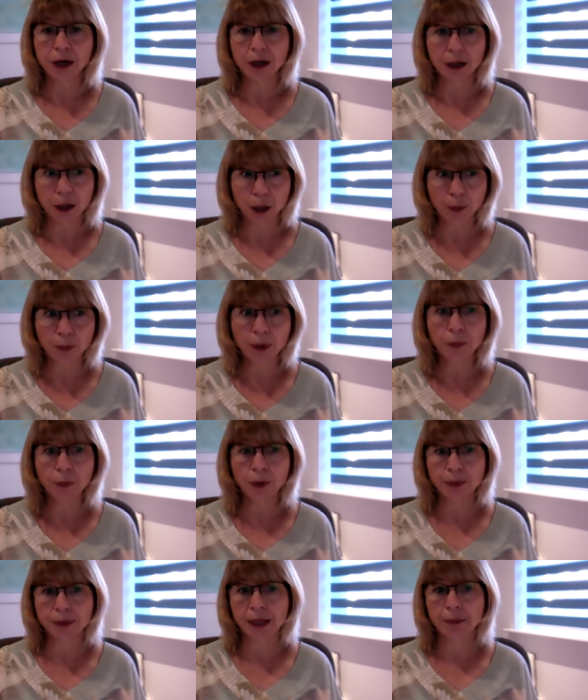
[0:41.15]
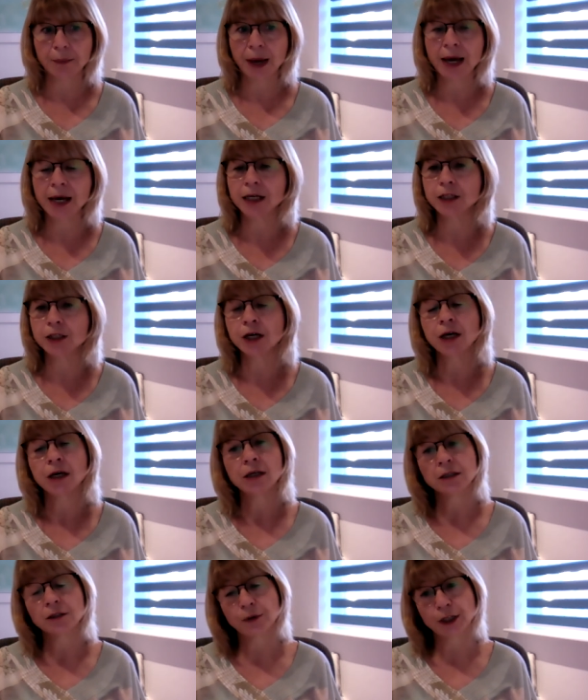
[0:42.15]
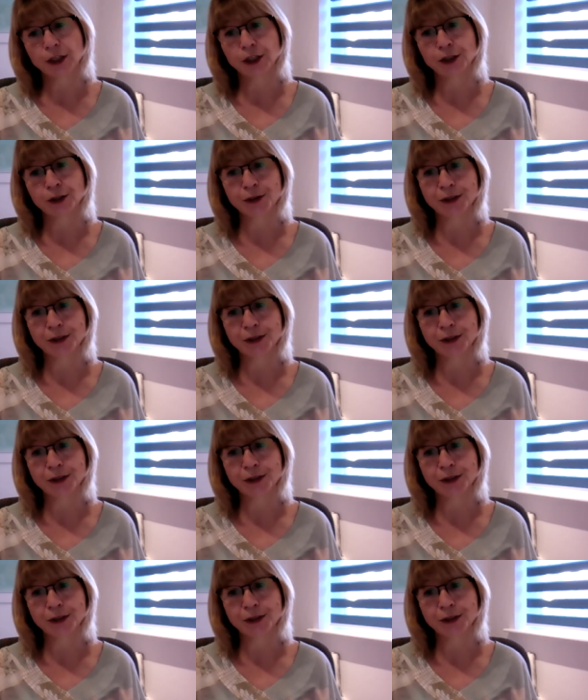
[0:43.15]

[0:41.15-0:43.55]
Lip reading: Club website page to register